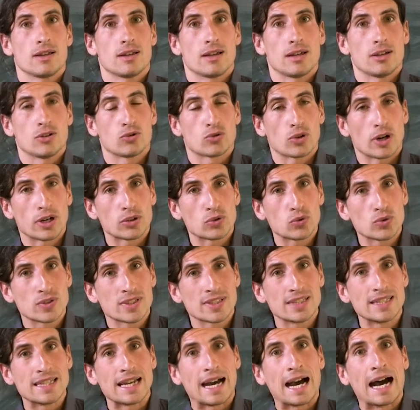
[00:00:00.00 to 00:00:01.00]
and try to
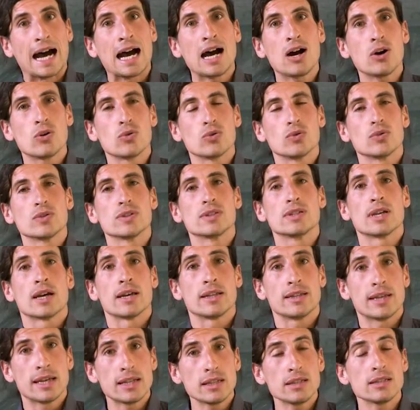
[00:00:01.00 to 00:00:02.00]
see how the
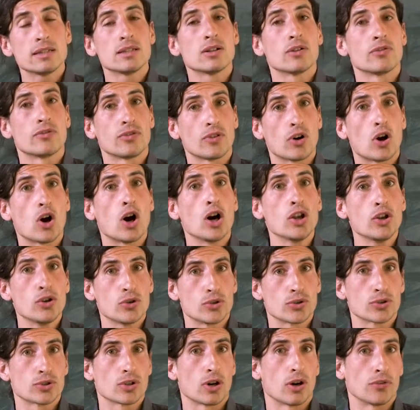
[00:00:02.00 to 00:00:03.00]
identity of others,